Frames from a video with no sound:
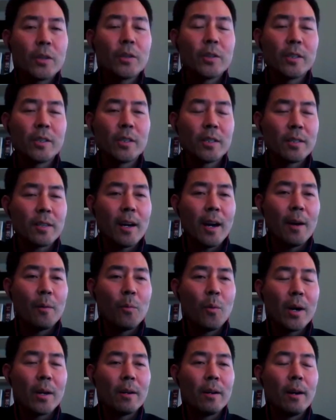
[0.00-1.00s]
turn to you, I
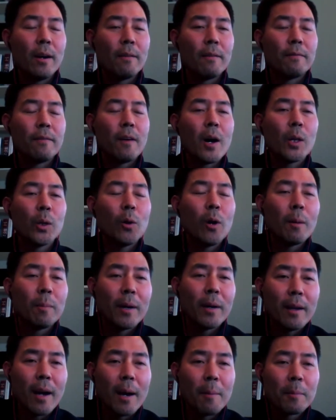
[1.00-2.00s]
want to follow
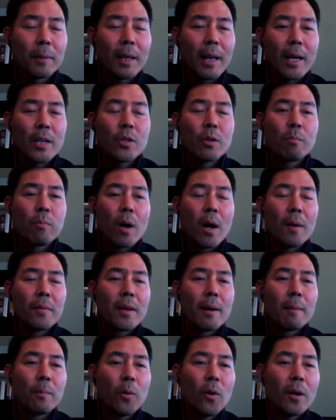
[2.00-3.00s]
up. I'm glad you brought
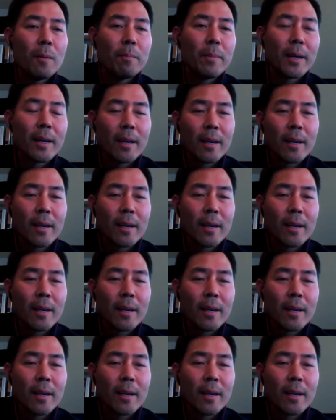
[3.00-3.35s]
up that point